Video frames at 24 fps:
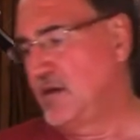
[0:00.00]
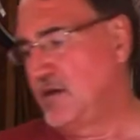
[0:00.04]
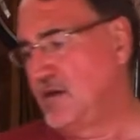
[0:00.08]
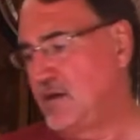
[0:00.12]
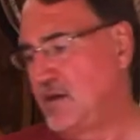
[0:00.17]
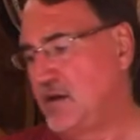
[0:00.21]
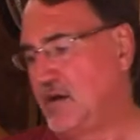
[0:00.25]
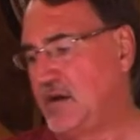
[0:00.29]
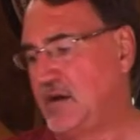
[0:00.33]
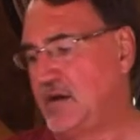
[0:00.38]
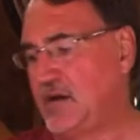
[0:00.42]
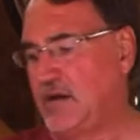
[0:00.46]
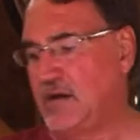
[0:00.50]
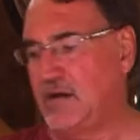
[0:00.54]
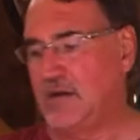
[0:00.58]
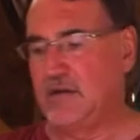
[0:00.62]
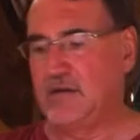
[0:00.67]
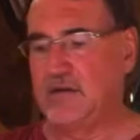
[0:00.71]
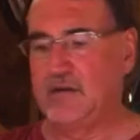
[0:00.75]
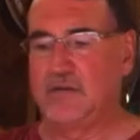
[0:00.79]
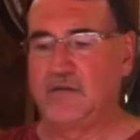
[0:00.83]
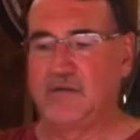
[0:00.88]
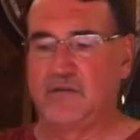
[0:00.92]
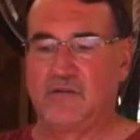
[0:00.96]

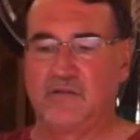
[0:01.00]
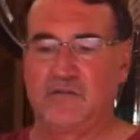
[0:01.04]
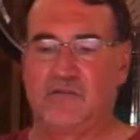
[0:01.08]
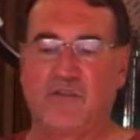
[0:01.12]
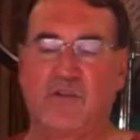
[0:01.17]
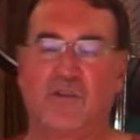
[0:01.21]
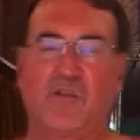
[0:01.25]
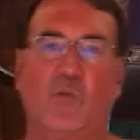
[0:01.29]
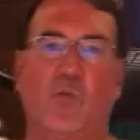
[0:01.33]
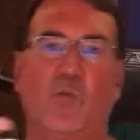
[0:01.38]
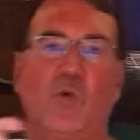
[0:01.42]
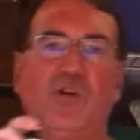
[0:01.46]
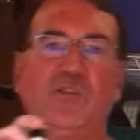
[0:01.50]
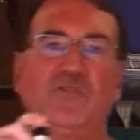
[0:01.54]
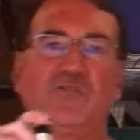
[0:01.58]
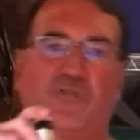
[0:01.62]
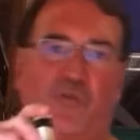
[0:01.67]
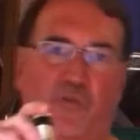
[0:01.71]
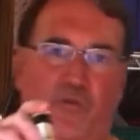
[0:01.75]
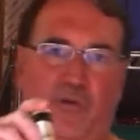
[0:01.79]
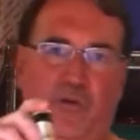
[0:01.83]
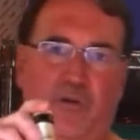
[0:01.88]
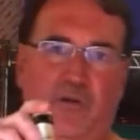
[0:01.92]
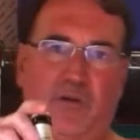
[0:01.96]
to the
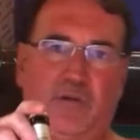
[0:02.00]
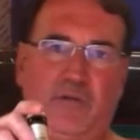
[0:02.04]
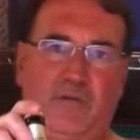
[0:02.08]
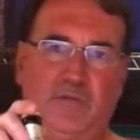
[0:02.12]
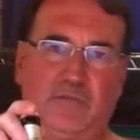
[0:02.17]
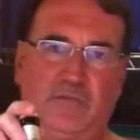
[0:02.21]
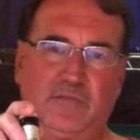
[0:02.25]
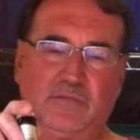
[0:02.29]
Wernsgrüner.